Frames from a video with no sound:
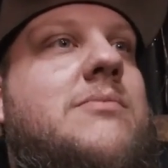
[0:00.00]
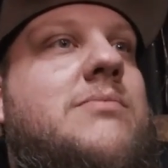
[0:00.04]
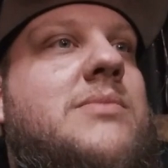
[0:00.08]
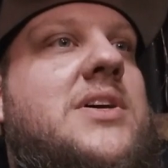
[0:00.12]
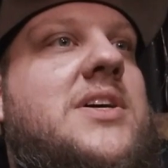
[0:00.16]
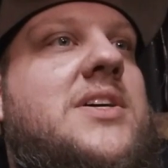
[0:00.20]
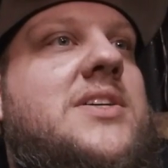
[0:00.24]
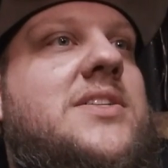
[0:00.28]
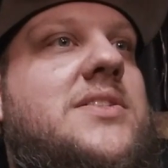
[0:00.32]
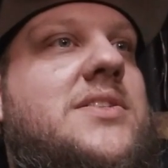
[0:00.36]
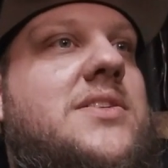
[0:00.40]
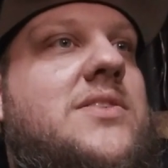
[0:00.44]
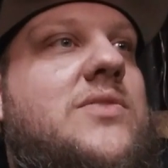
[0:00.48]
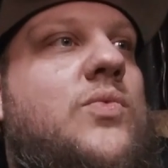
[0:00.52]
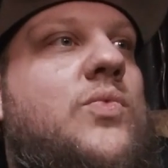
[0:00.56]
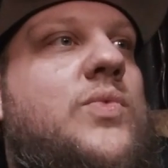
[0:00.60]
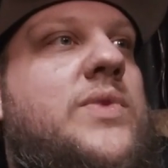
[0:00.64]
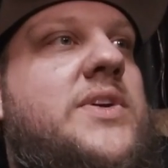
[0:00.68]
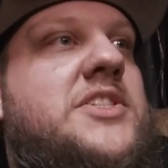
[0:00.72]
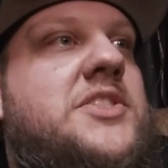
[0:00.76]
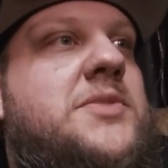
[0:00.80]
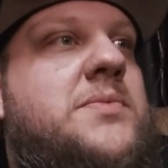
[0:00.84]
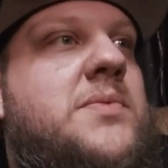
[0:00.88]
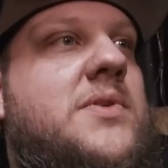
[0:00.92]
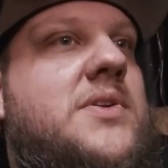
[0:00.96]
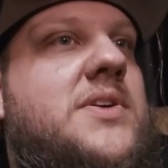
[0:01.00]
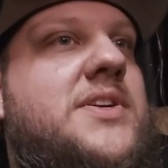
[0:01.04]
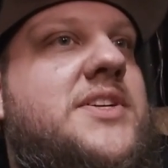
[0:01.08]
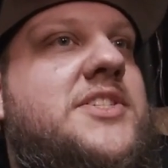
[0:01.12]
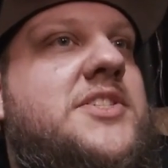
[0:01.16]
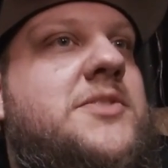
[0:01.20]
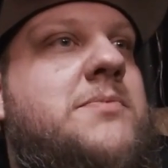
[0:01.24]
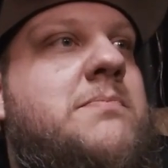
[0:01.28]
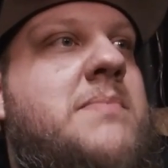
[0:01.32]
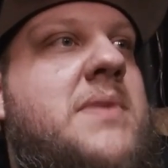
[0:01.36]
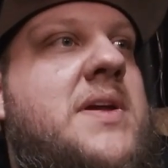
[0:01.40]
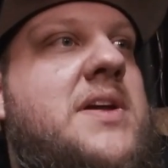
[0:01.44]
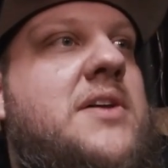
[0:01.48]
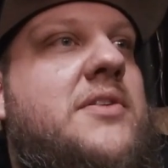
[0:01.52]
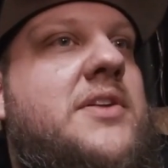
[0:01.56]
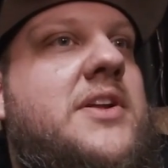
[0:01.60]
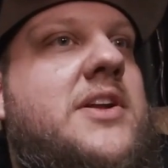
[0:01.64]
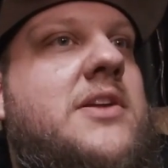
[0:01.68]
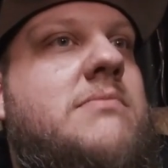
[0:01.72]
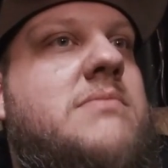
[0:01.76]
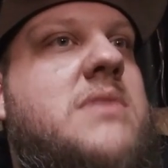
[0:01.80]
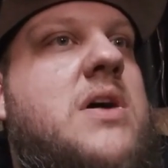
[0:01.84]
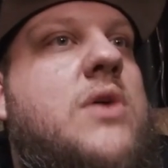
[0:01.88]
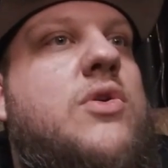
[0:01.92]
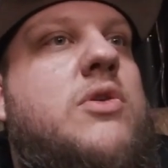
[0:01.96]
But Whisper is
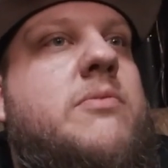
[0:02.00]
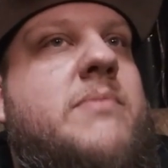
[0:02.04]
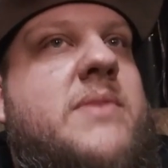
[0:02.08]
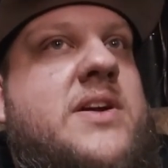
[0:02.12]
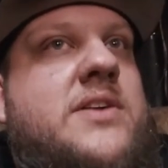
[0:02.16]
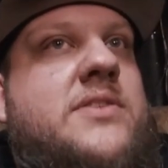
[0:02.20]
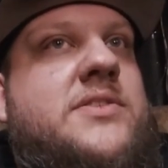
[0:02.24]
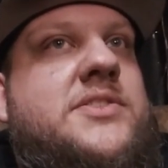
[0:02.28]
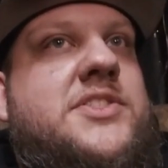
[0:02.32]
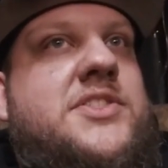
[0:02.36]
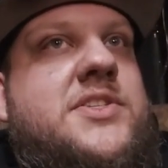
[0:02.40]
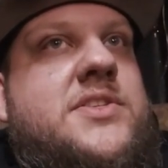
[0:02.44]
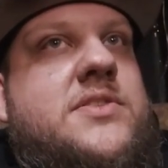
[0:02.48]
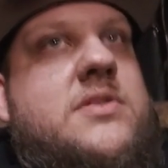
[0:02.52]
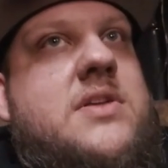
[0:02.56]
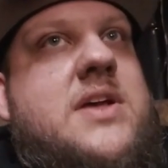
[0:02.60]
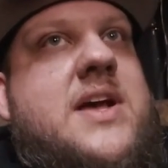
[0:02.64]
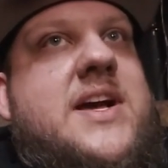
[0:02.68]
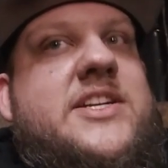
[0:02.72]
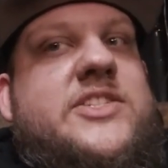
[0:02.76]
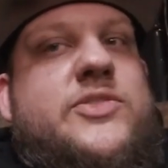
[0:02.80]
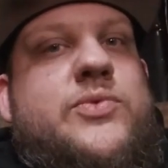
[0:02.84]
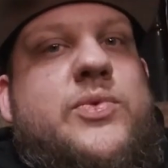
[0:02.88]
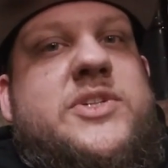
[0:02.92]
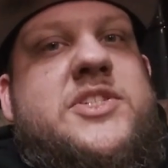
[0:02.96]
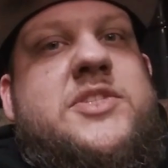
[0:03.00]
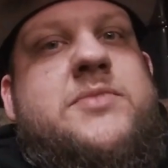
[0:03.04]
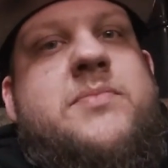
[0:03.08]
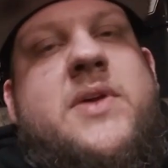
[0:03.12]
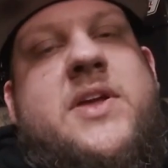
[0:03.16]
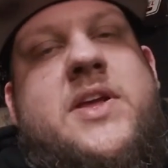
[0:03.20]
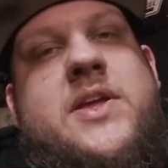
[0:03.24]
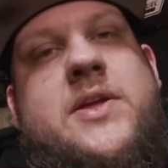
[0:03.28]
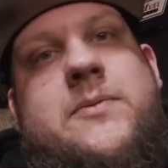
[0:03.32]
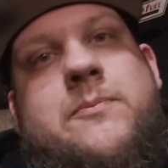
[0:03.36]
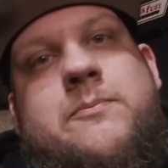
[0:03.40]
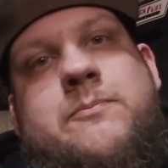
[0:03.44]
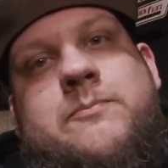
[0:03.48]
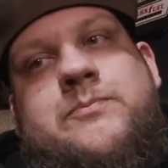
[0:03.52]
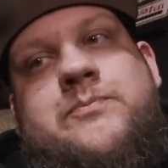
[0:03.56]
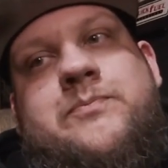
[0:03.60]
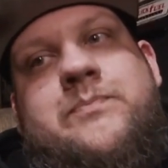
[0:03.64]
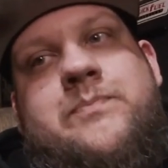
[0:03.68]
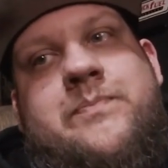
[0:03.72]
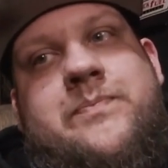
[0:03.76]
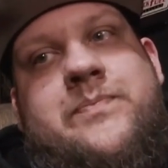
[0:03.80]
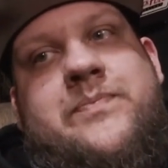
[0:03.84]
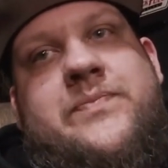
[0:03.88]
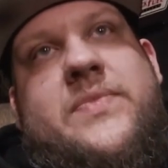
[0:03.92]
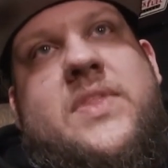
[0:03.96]
building motor mounts as we speak.
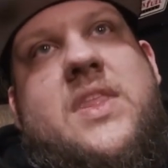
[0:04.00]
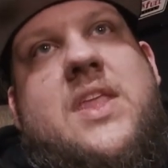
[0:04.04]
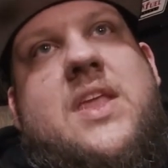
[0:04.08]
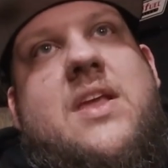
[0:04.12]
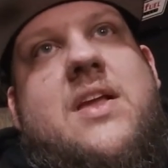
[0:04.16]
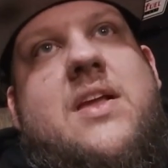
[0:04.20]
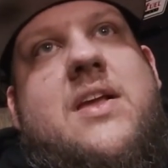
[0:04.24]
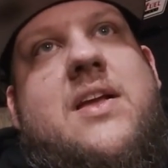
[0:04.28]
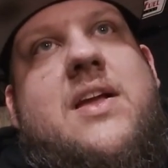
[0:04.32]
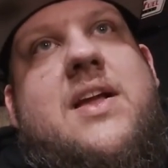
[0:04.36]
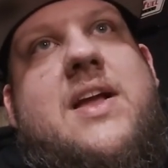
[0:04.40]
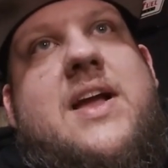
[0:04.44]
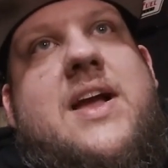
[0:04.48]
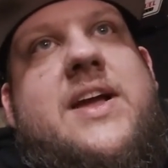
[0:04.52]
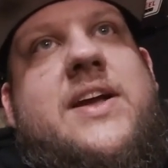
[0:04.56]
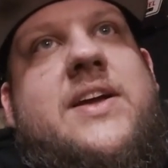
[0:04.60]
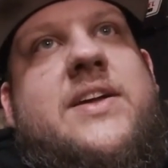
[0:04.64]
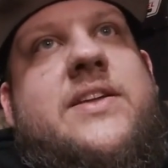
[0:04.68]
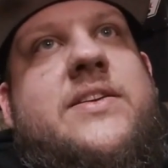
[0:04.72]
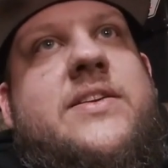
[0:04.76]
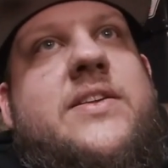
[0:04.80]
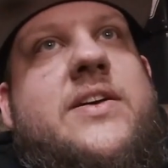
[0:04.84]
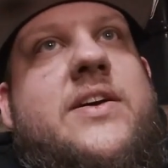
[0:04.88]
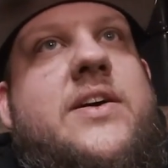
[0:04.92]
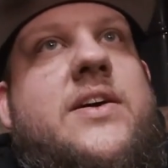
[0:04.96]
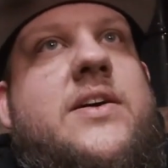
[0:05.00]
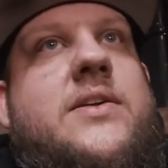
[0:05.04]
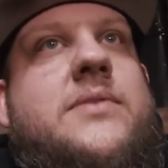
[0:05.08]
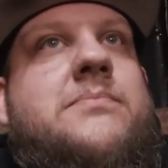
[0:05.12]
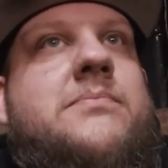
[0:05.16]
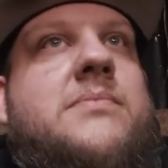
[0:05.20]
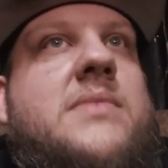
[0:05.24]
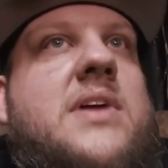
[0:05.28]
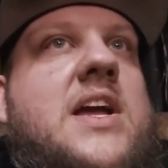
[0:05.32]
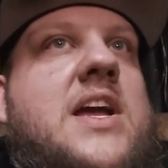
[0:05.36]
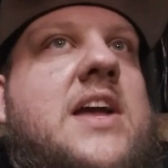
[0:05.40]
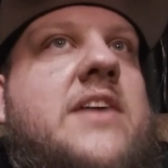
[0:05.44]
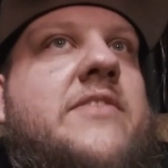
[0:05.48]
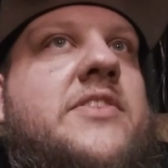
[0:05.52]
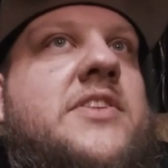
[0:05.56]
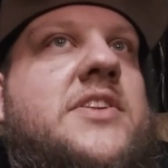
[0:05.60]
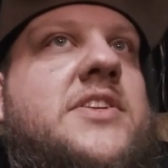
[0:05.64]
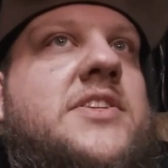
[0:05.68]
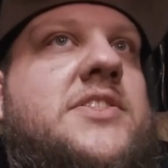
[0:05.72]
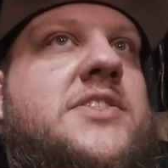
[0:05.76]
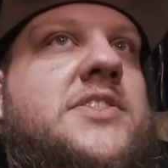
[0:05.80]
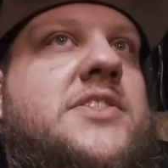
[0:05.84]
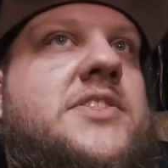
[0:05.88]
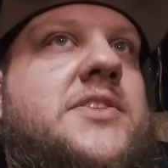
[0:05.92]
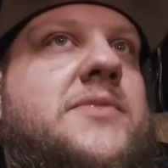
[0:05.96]
And Evan
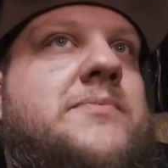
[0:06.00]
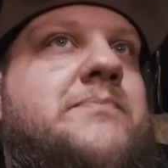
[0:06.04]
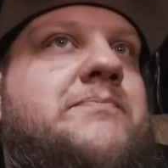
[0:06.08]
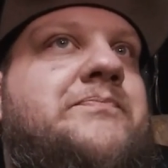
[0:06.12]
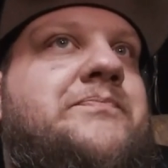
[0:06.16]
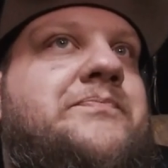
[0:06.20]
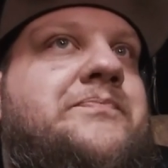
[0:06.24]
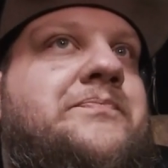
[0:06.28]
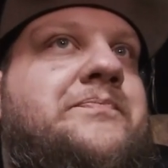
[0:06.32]
is